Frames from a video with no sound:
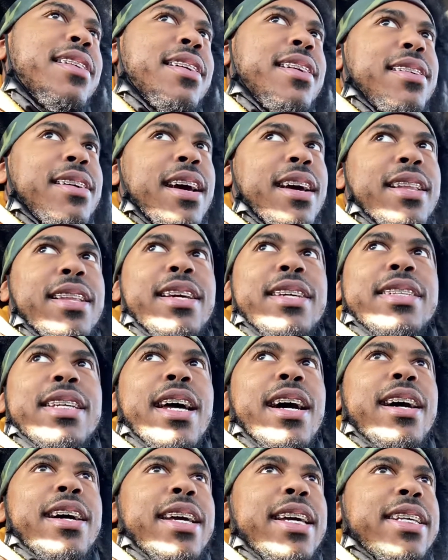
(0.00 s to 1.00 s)
at least i
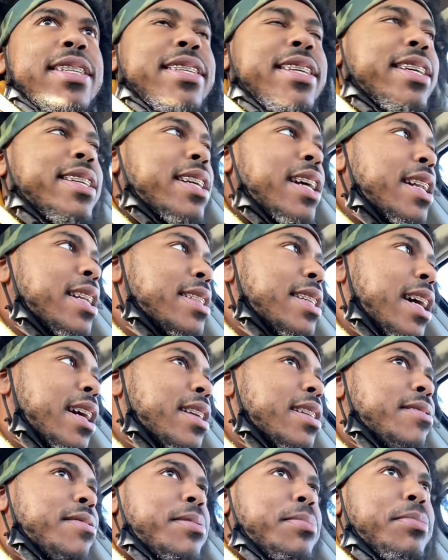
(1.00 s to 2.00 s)
get $10 out of
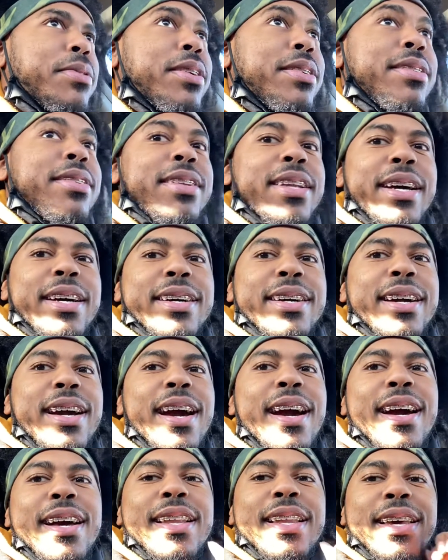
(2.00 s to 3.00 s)
it, bro. Like,
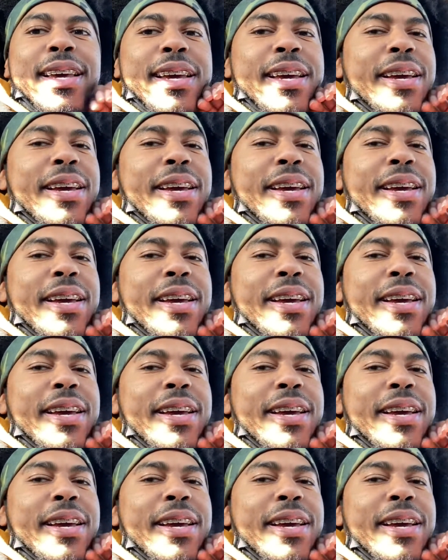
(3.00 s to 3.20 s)
golly,